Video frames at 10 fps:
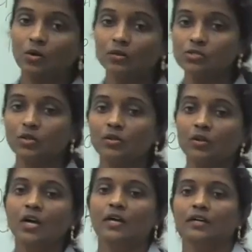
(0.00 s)
also
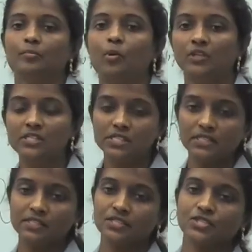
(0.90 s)
policy
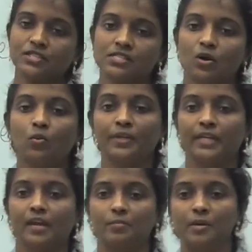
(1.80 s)
decisions how it
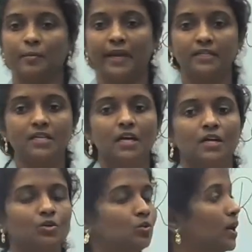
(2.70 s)
can be made
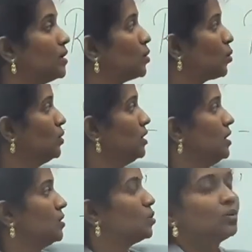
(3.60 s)
to control
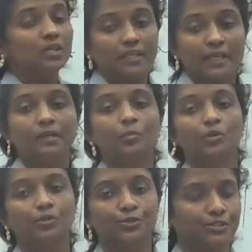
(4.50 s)
to curtail
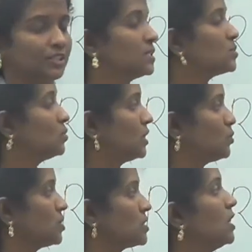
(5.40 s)
pollution. So that
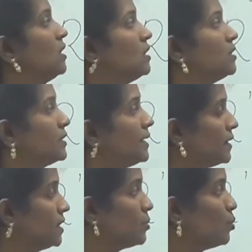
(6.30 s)
was uh,
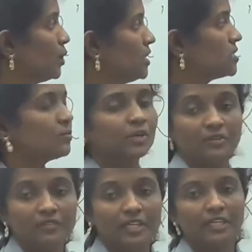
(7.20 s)
Narendra Modi's
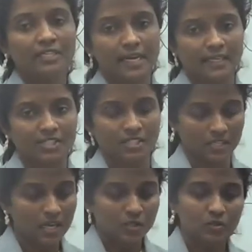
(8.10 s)
convenient action.
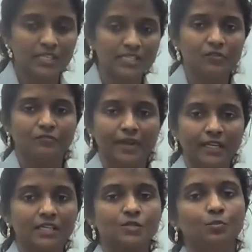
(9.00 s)
So these are
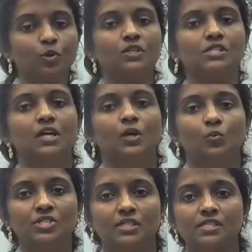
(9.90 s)
various books
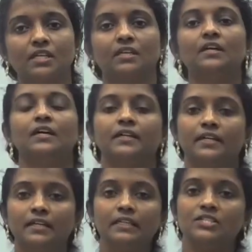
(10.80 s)
which has uh,
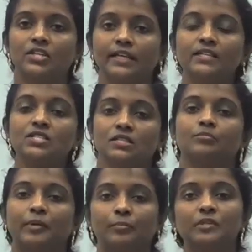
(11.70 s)
really changed the
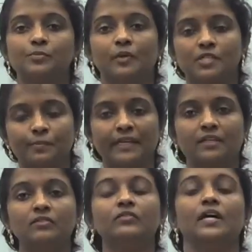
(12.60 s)
people's
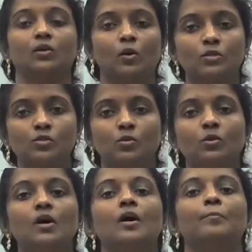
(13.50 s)
perspective and also
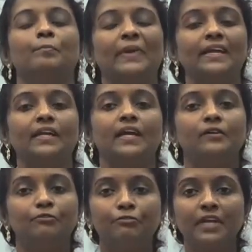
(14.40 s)
made
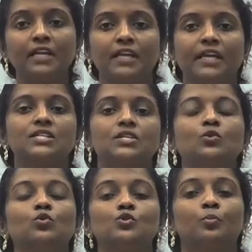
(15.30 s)
every nation
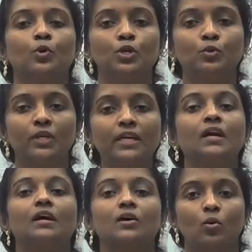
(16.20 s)
who is polluting
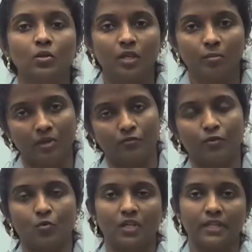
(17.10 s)
accountable for
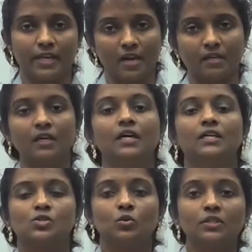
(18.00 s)
what they are.
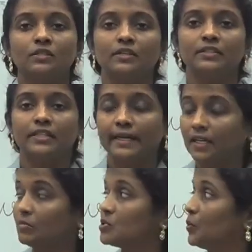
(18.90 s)
So the, uh, there
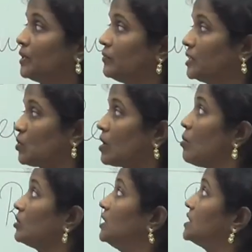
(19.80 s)
comes we, we talk
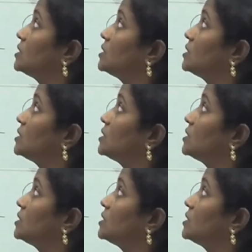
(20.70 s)
about these